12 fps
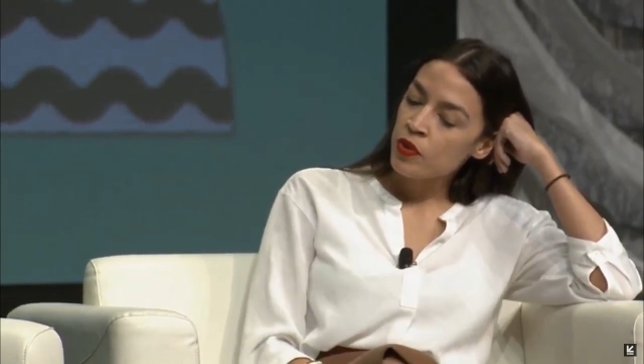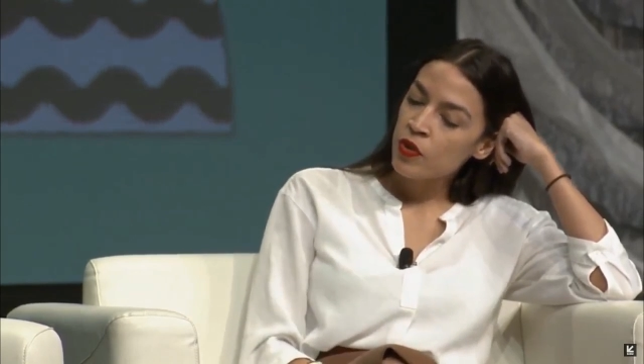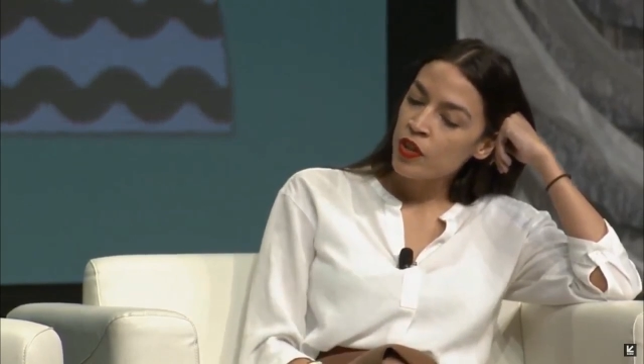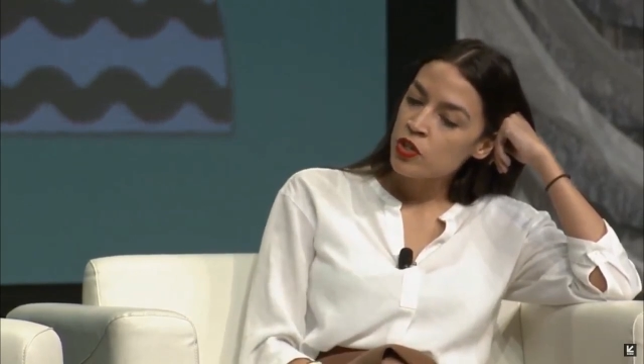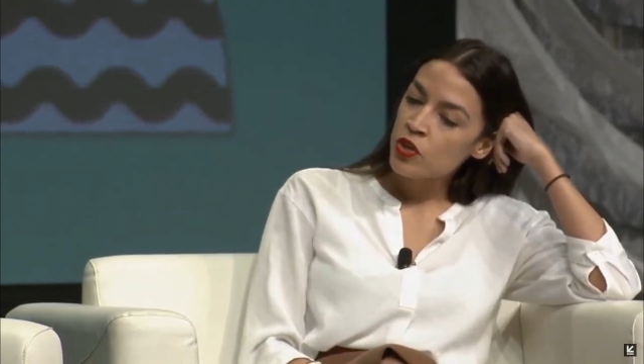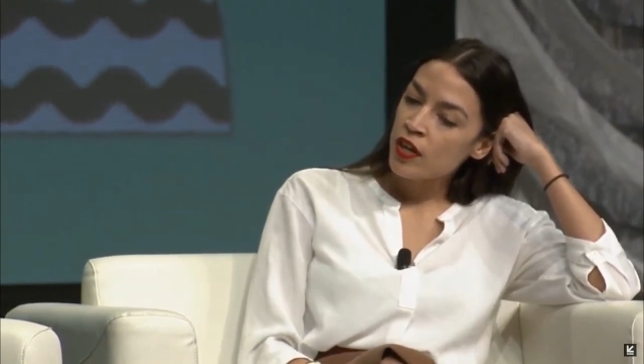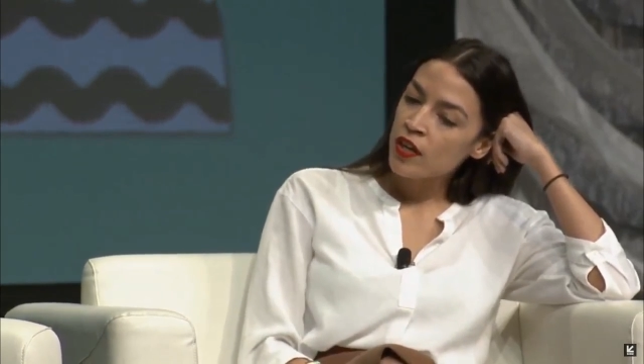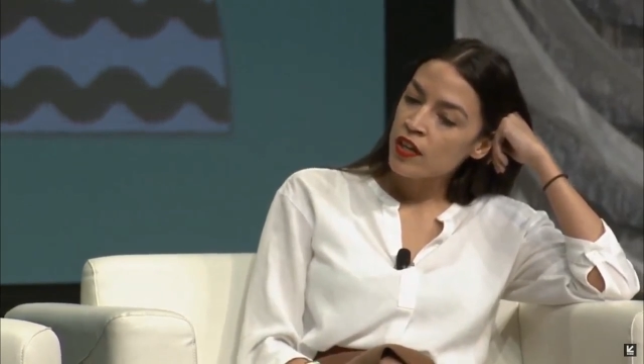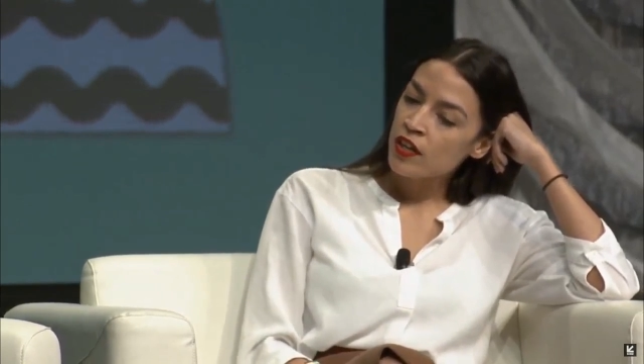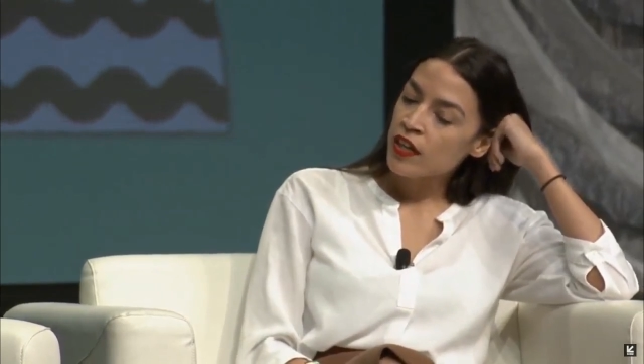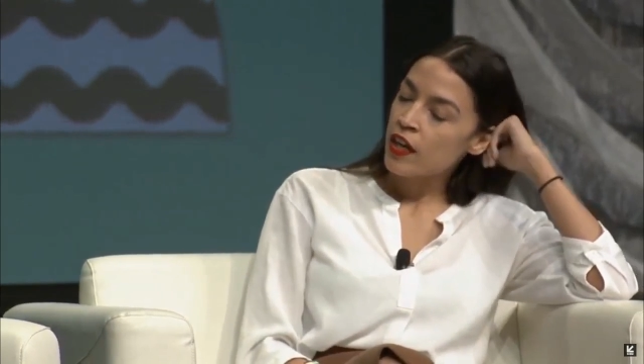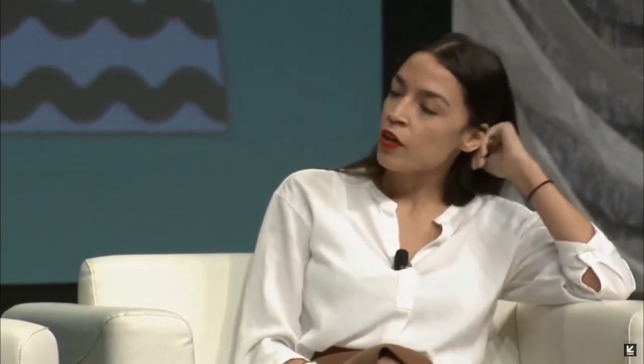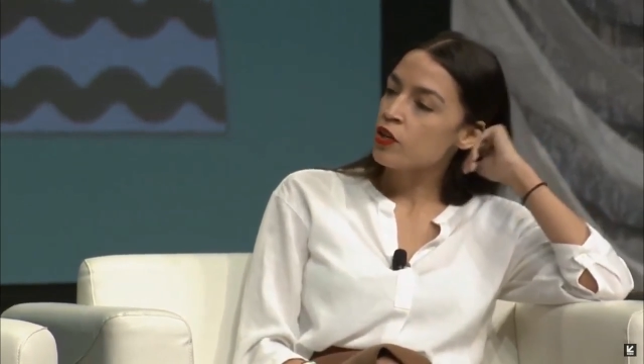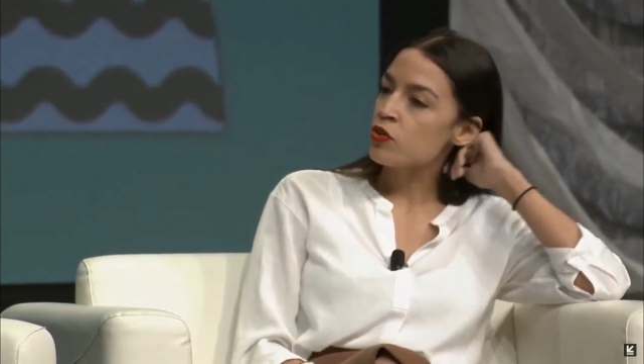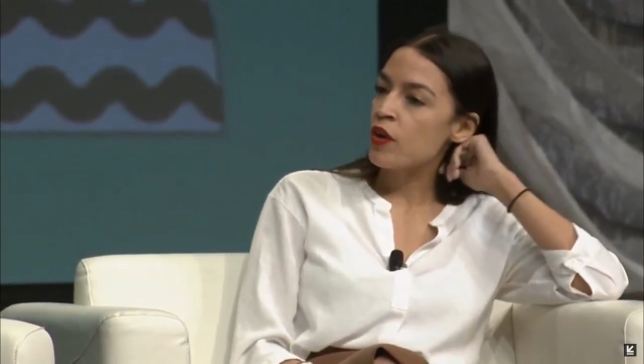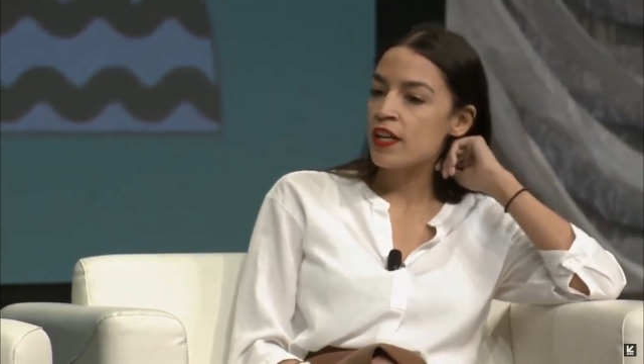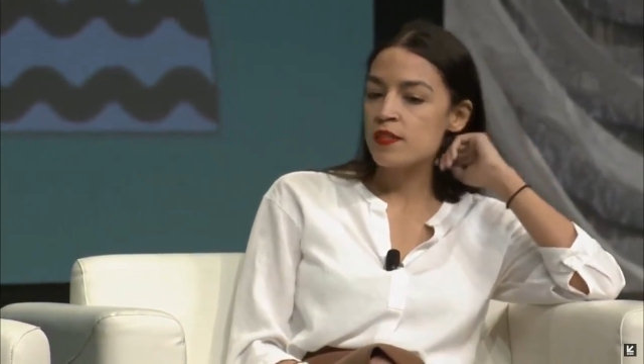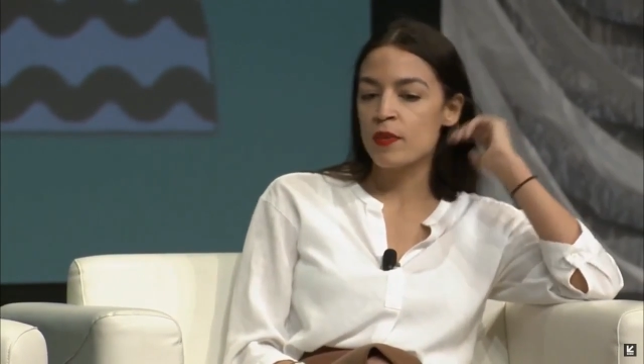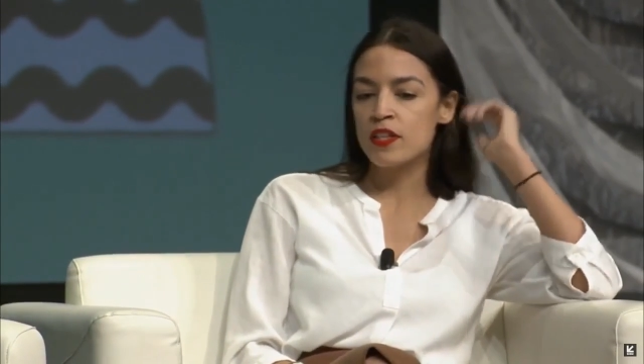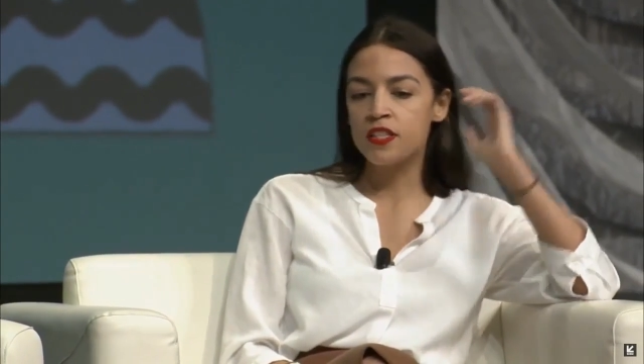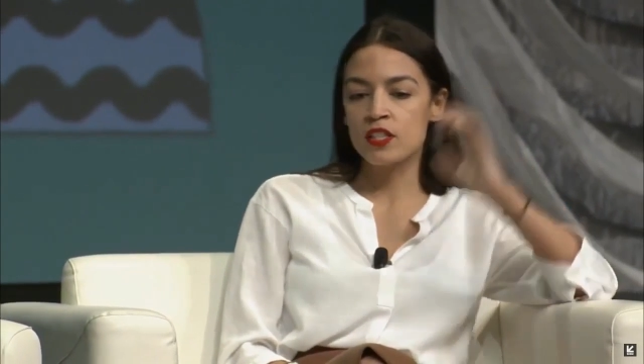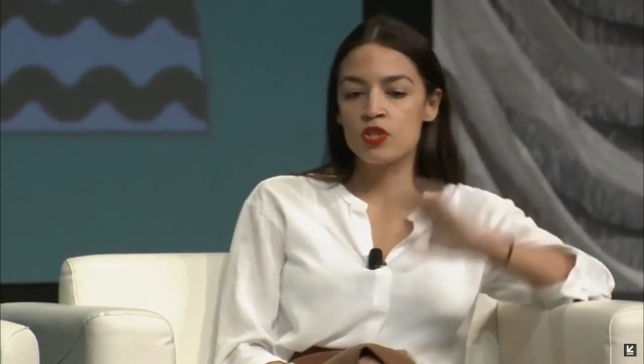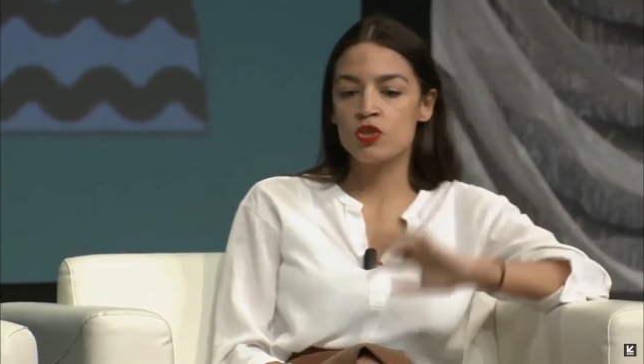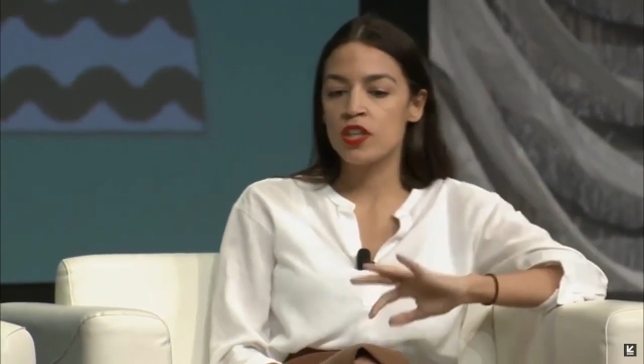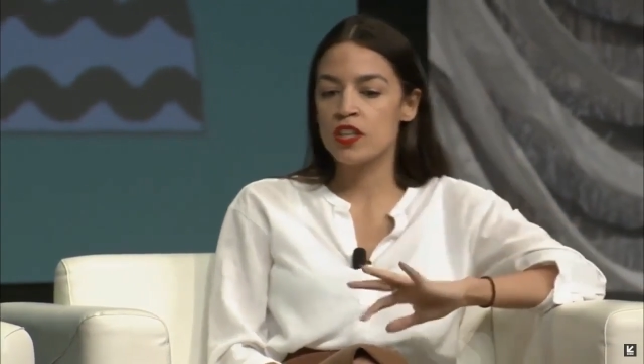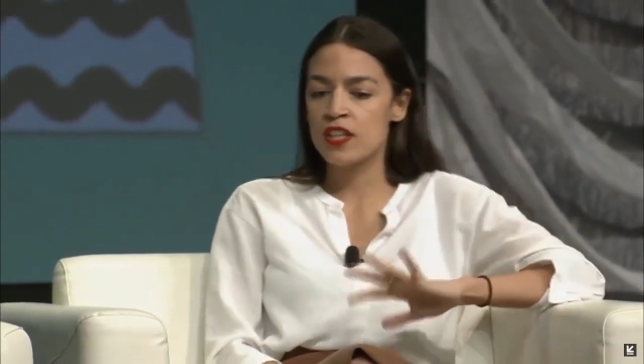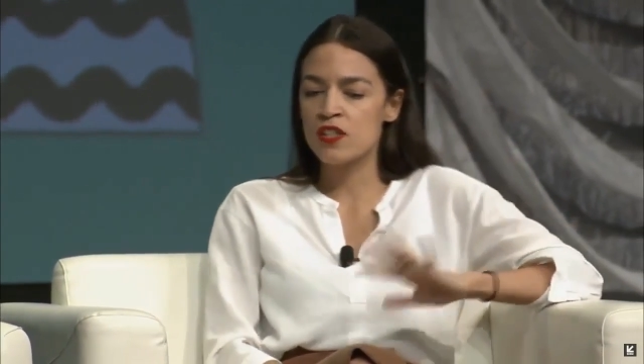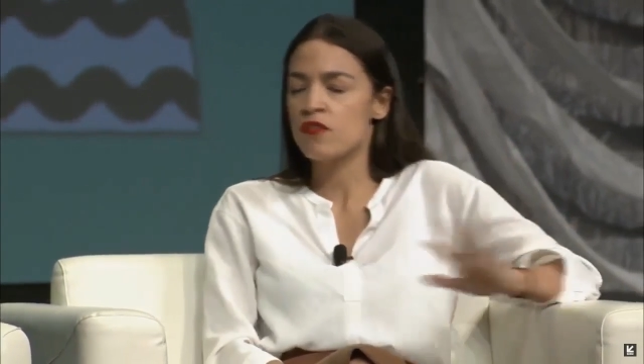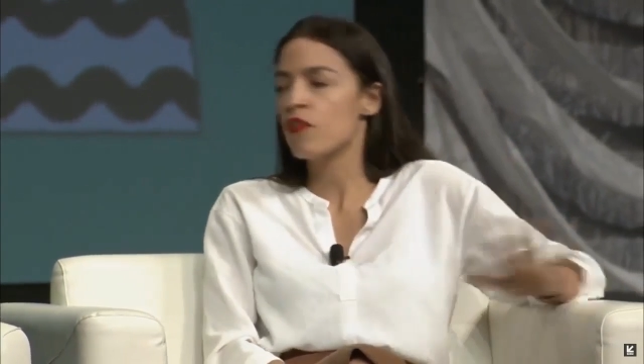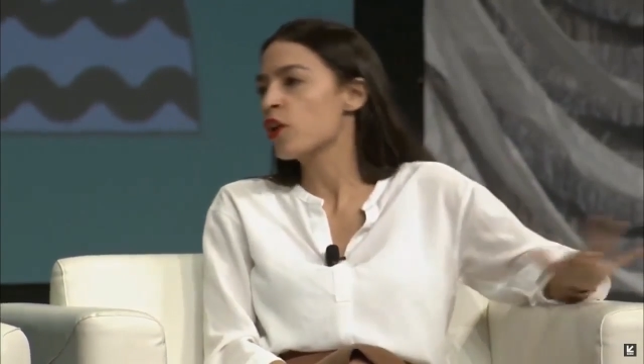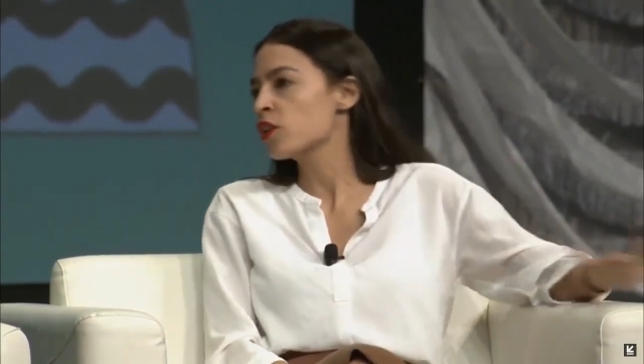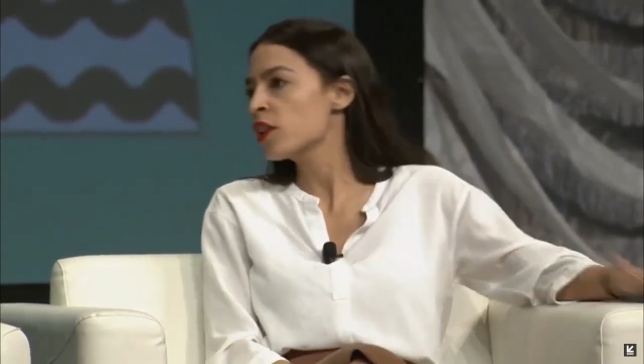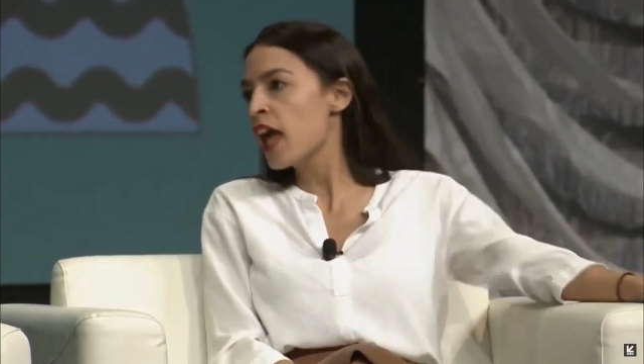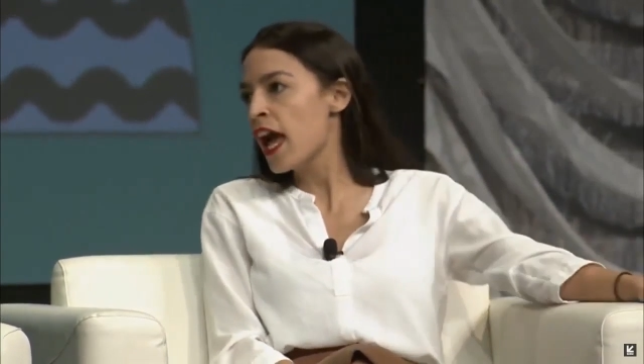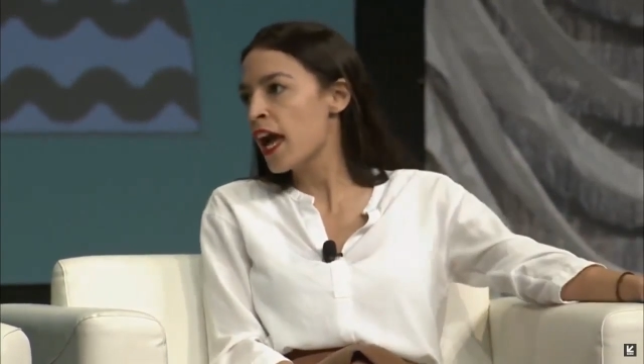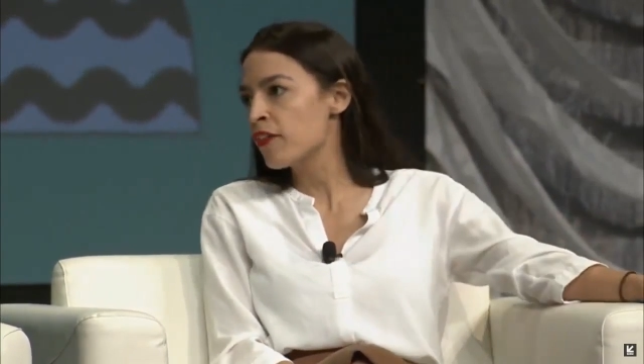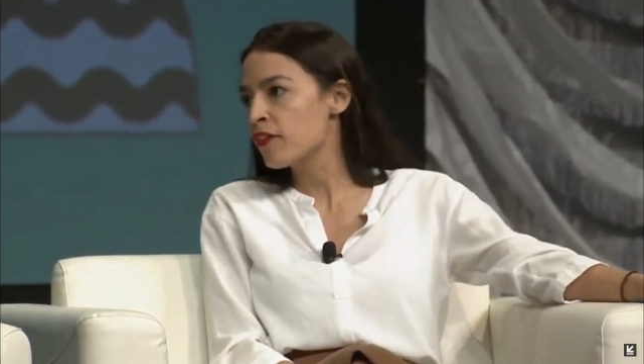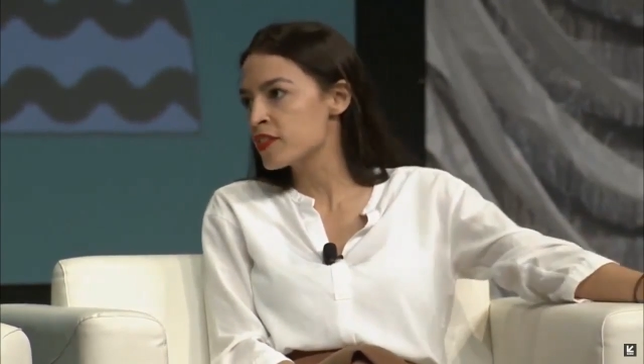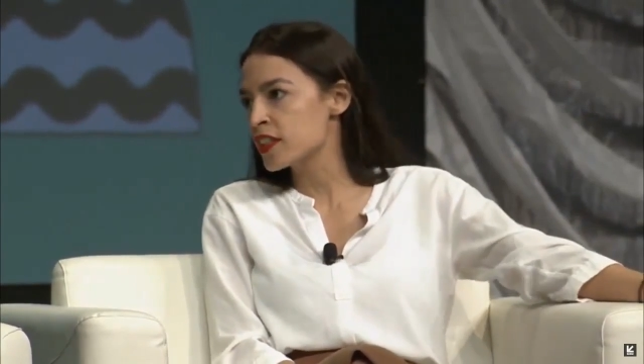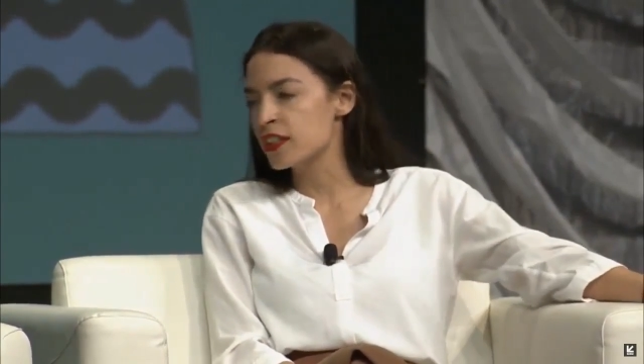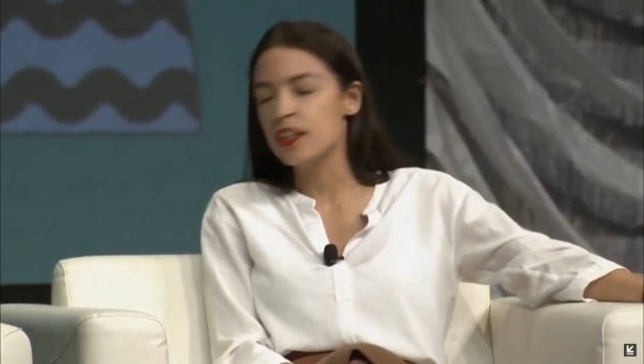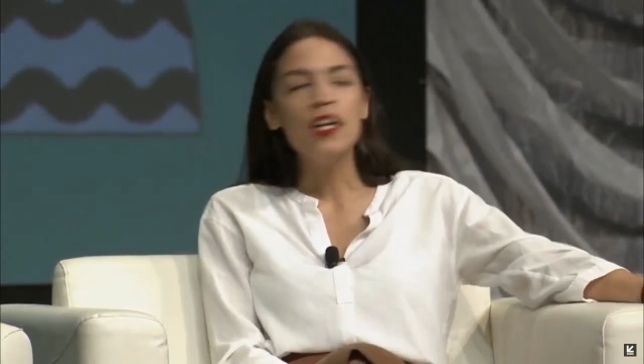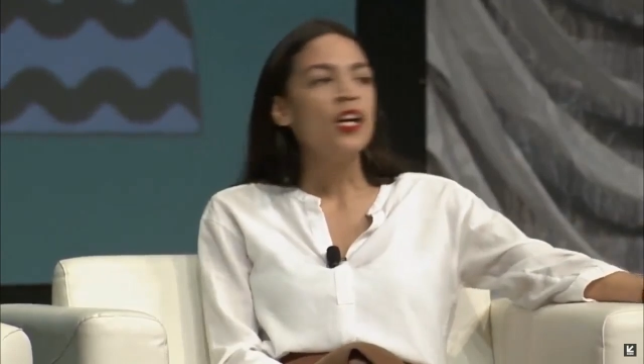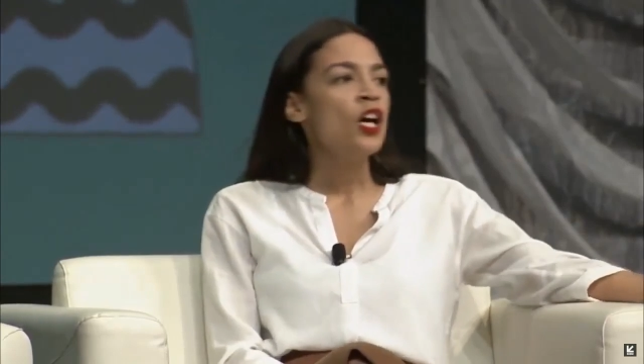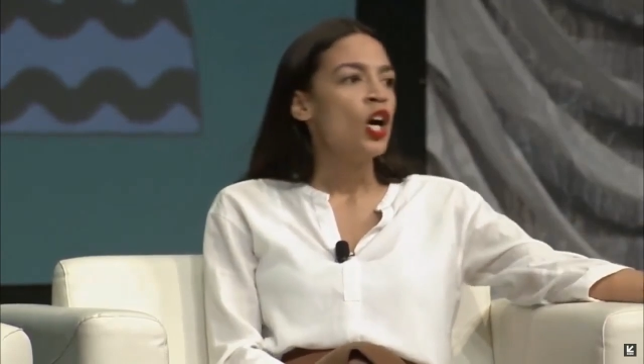you know, they try to characterize my district as far left and,